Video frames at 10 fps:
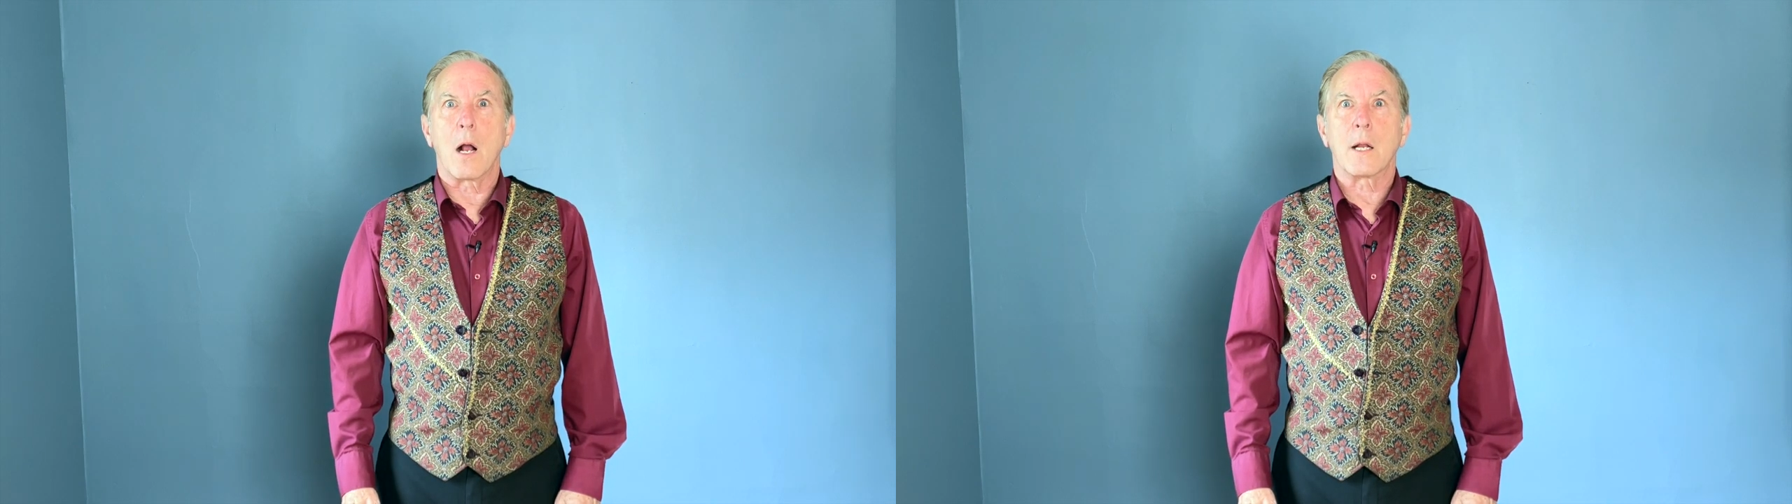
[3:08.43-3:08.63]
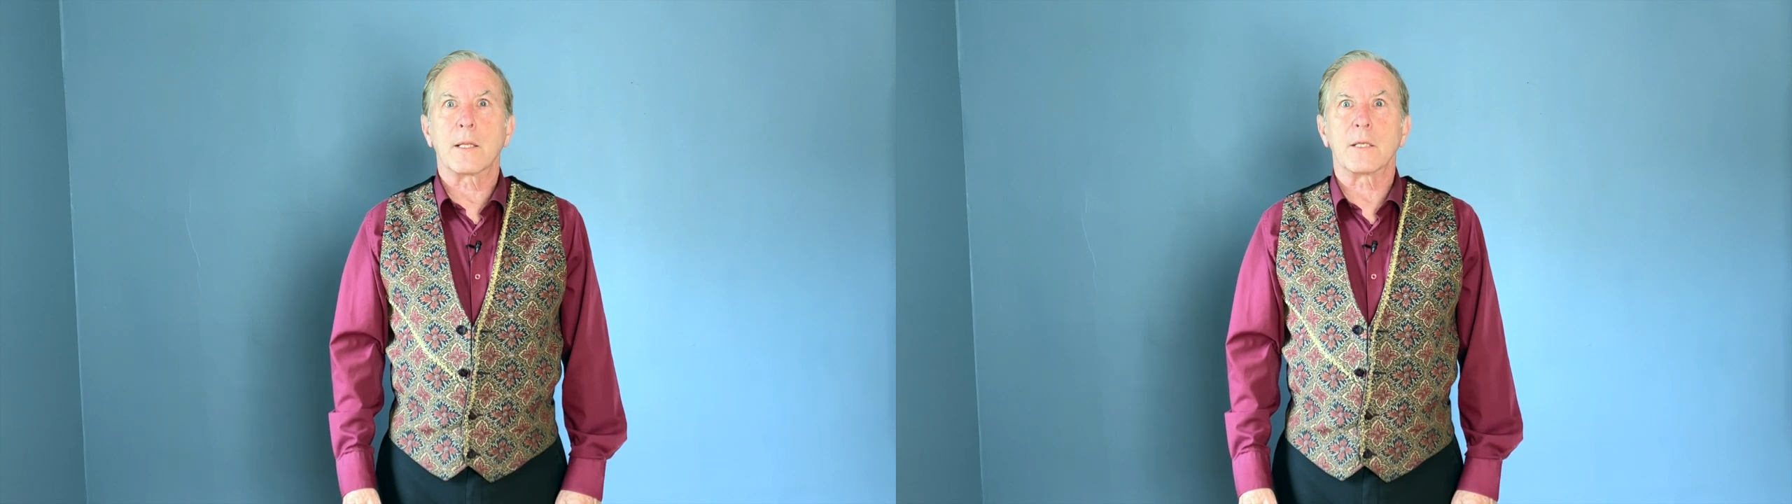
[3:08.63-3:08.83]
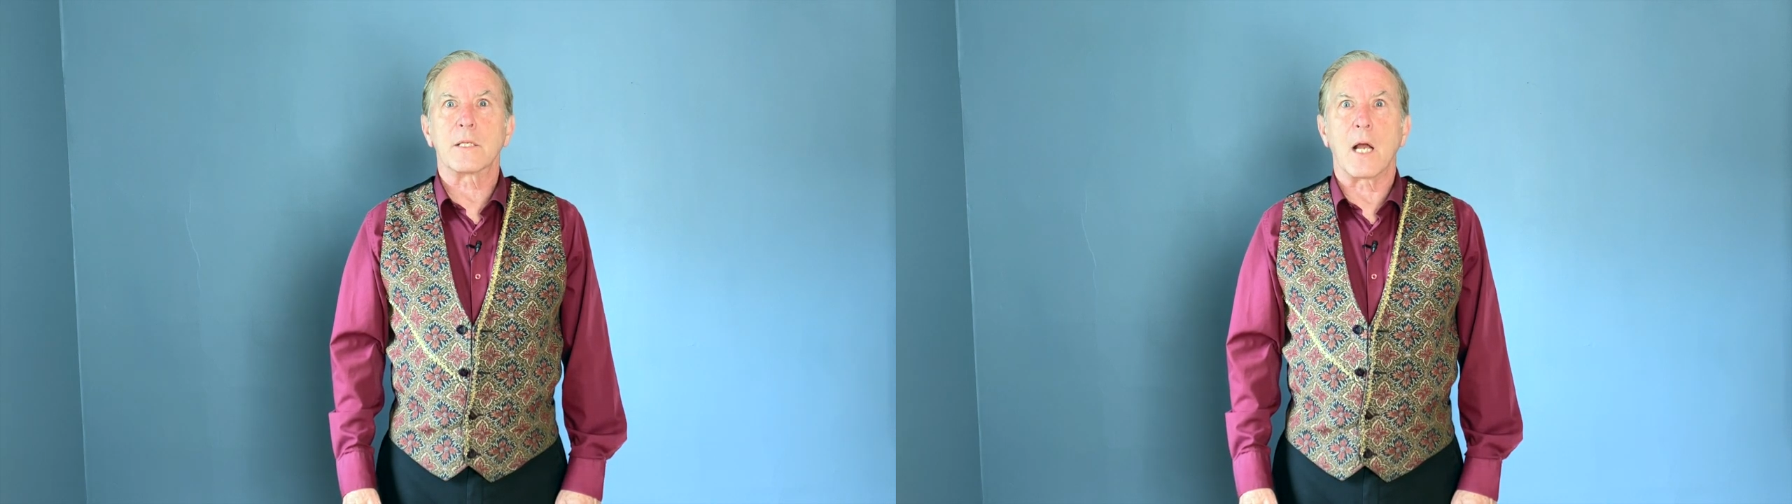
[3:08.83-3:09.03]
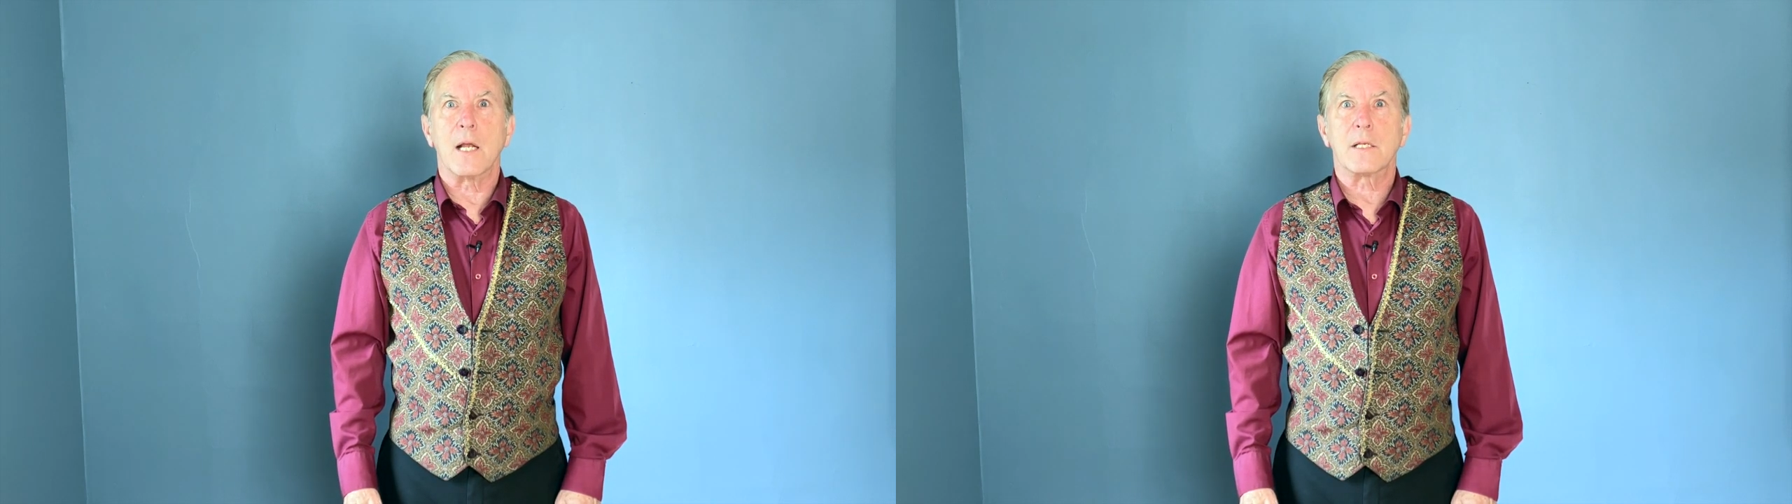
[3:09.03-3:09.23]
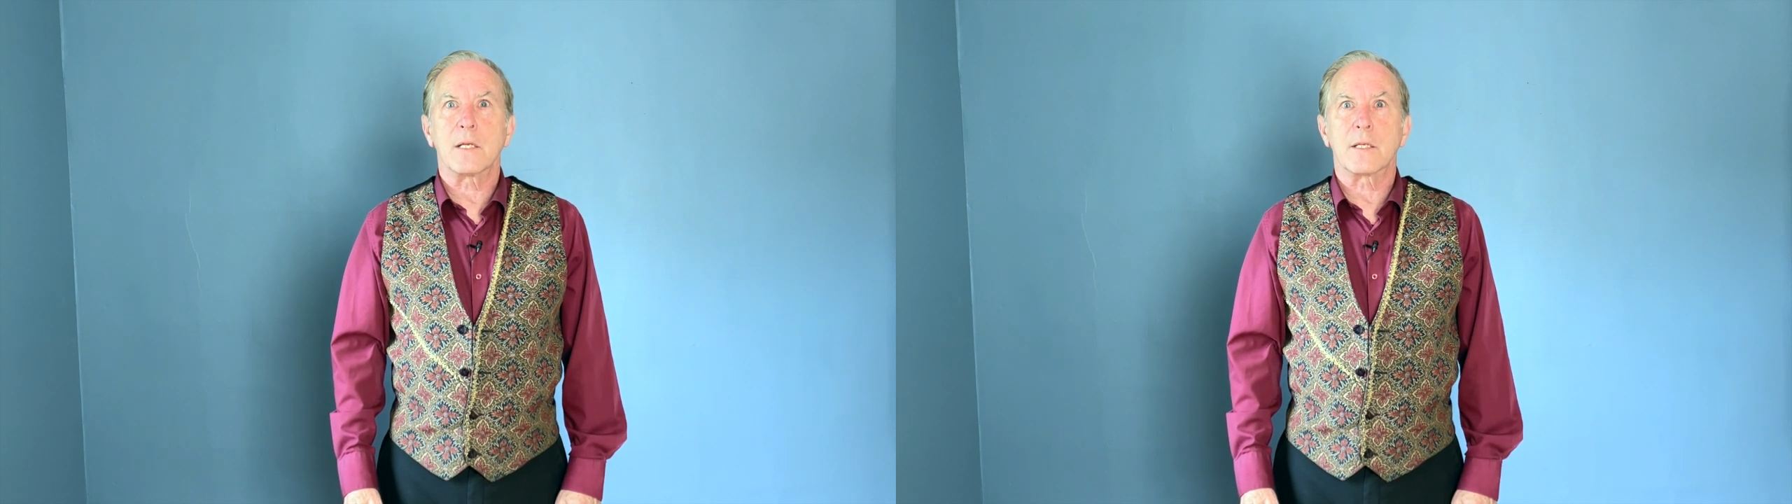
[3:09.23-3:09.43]
at the
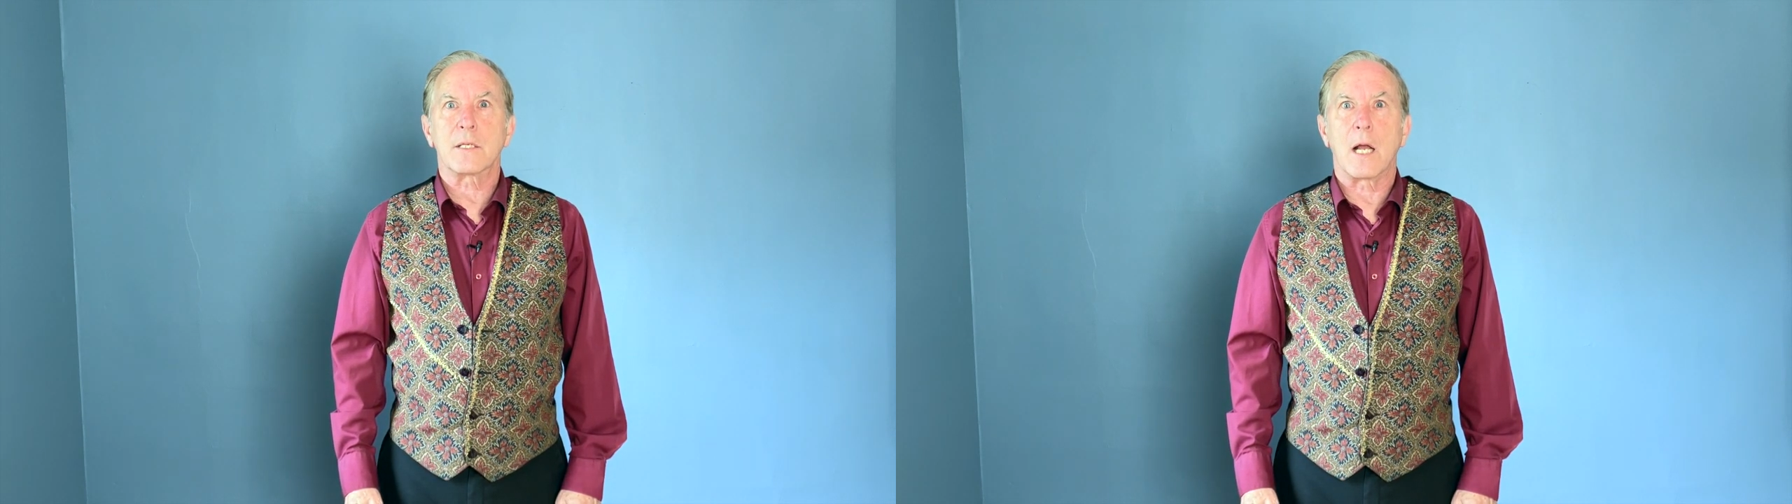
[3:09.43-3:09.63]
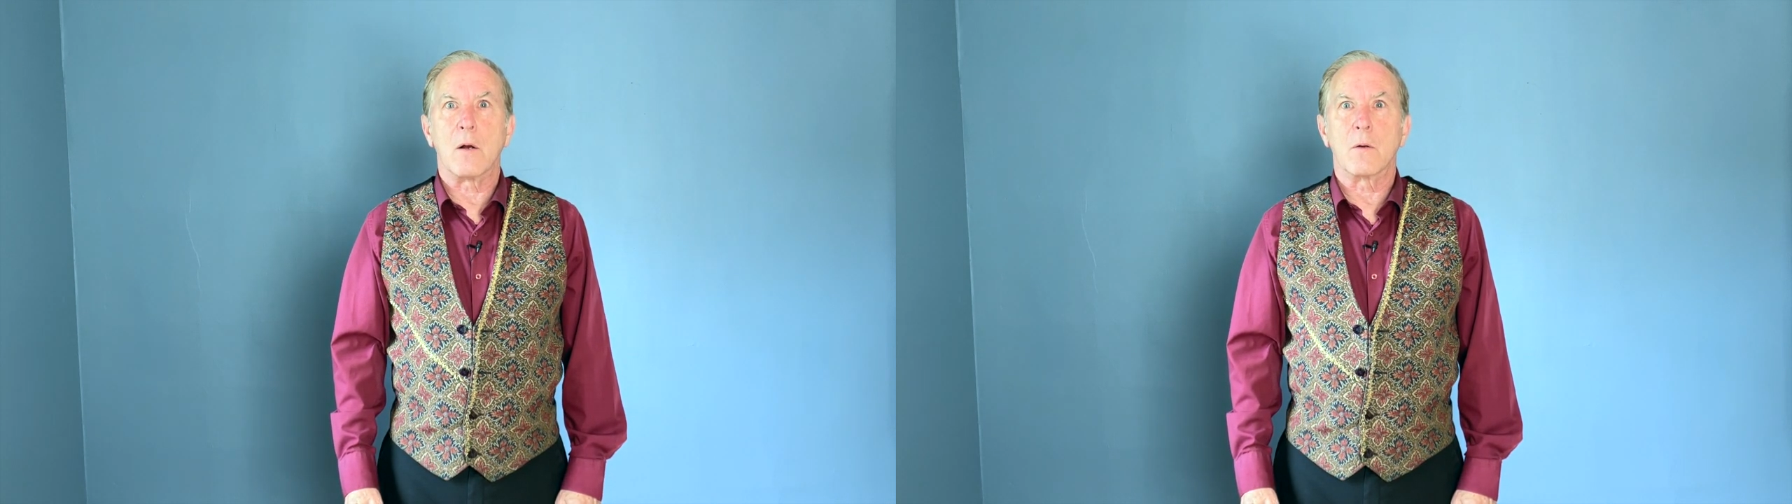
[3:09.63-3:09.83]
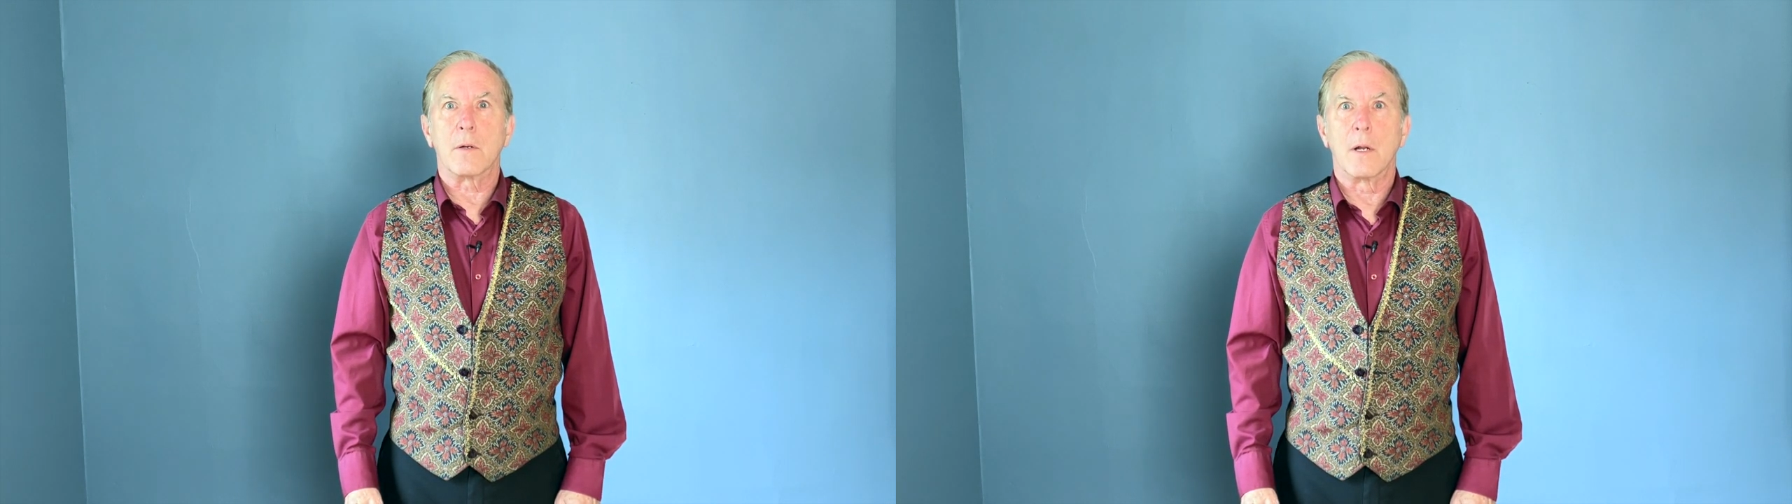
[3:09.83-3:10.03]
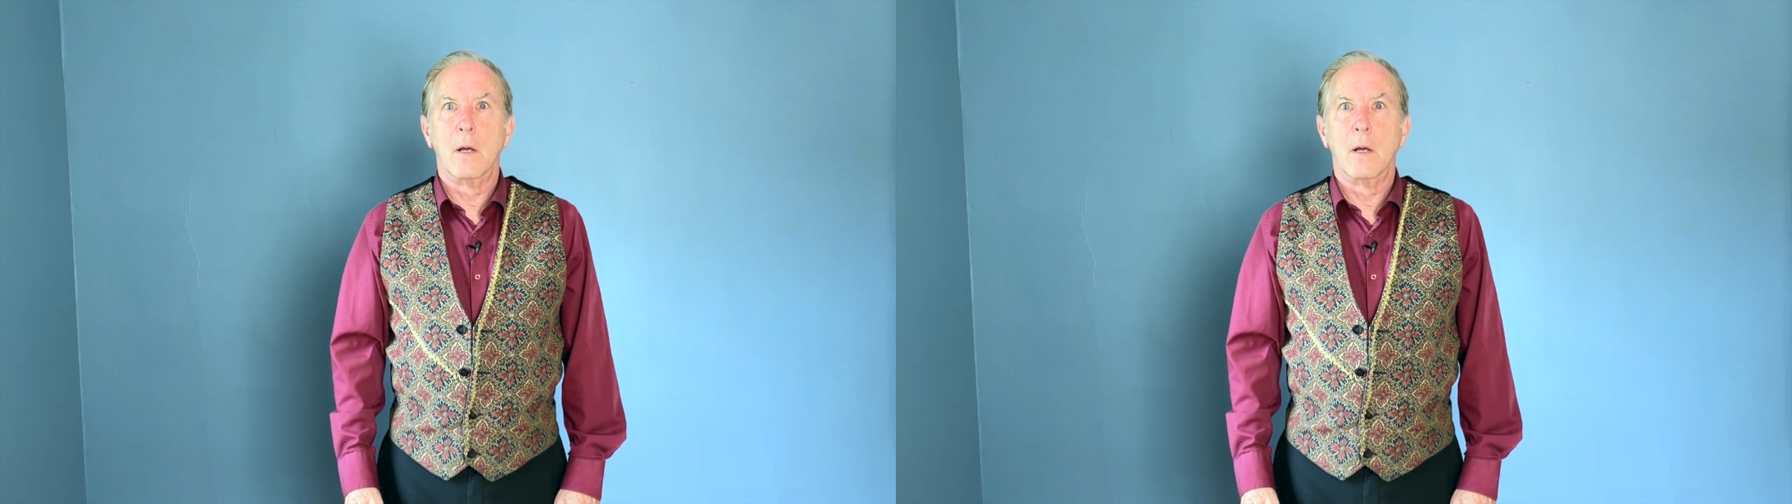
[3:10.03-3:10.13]
size of the sound,